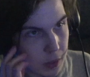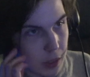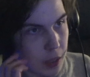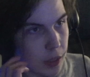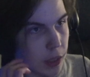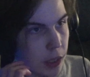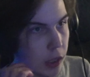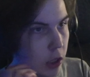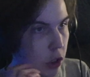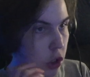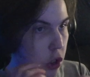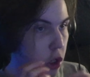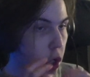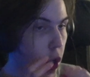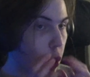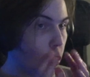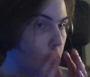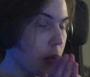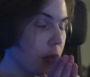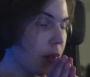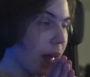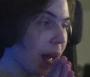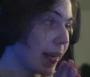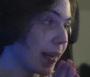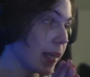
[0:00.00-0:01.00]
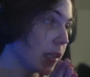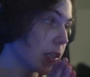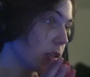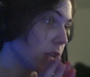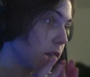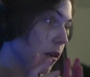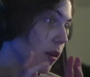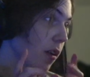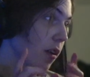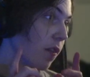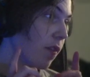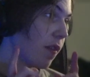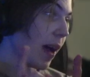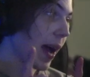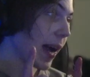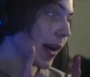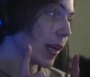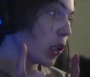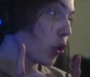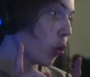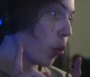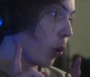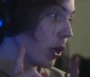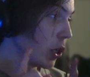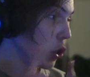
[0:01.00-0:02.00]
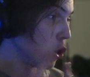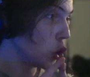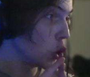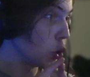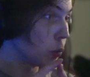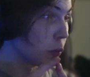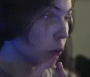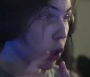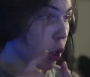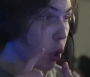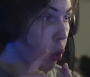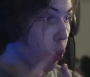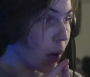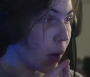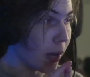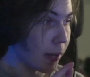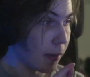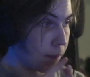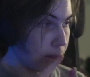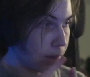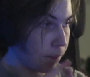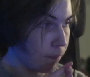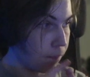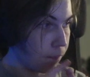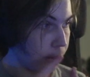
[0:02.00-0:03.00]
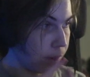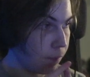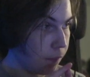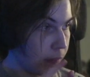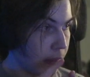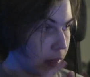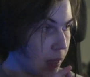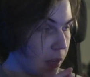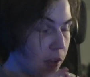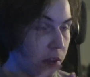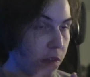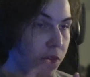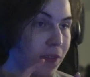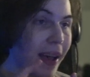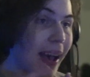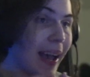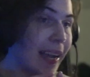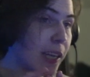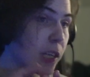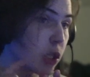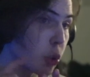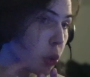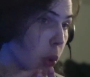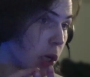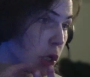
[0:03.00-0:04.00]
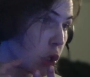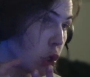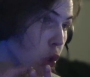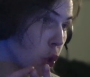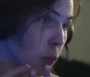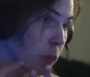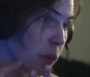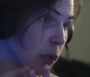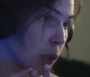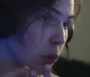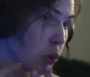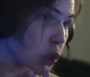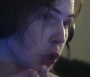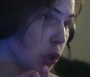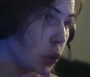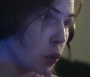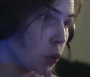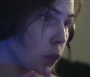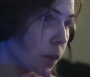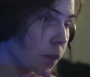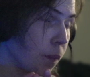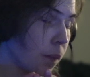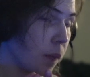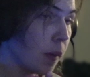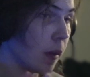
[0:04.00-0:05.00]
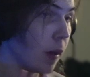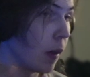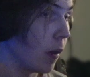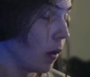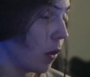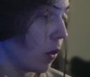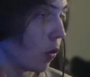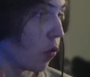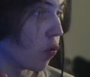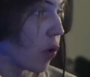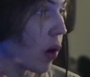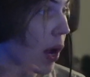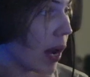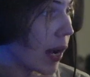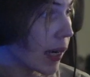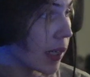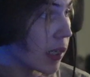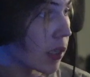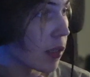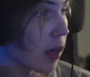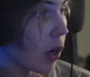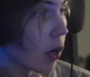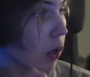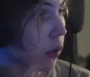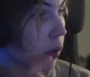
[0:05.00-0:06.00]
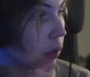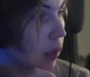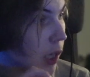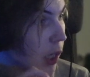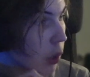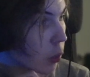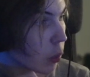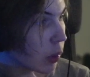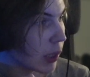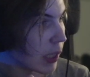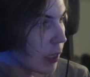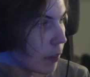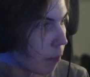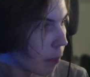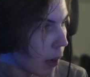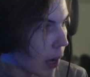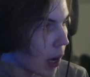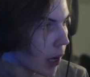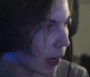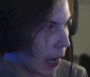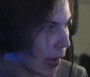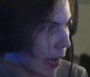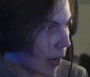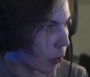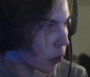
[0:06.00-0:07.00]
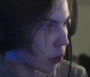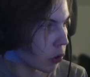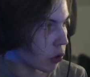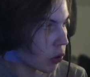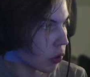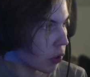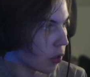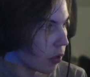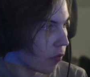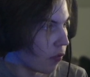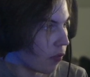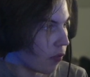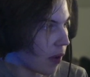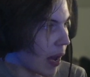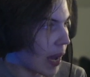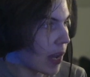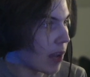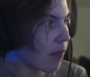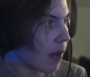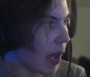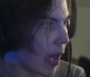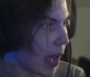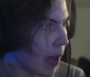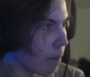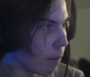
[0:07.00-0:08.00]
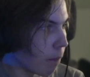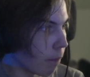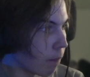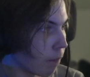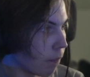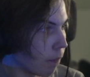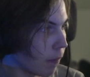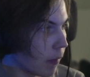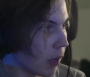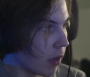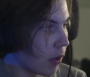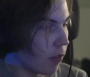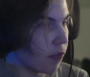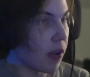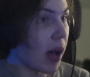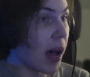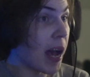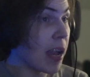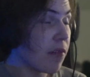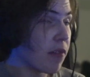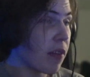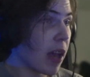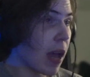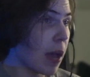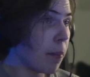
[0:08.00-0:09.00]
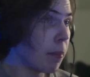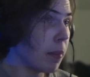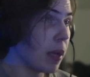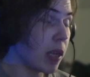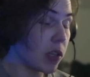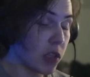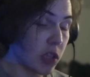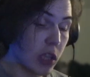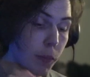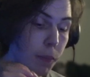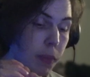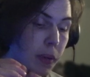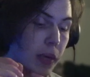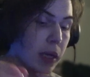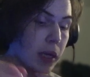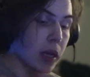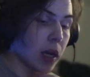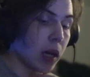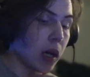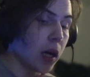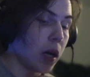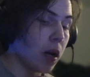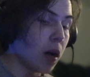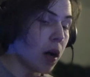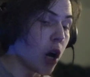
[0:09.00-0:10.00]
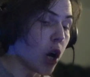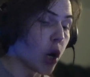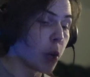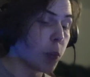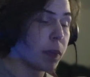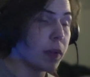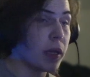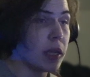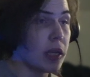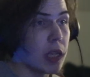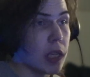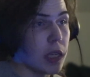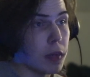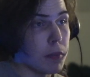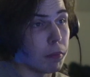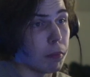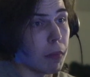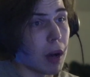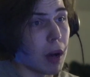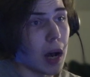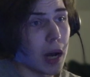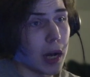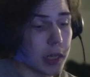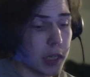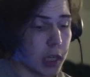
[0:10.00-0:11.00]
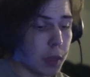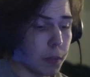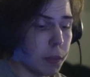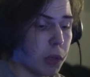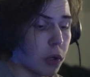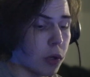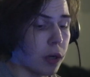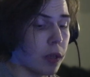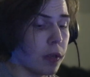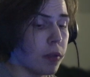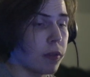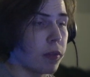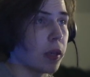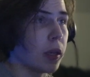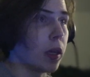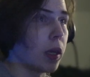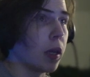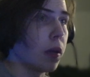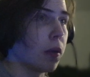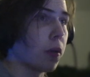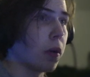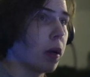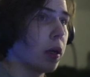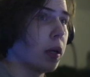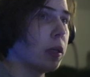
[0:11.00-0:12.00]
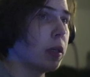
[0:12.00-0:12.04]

So that is factoid numero 1. Factoid numero 2. Rockstar literally bought out 5M. 5M is the big RP mod community thingy, right?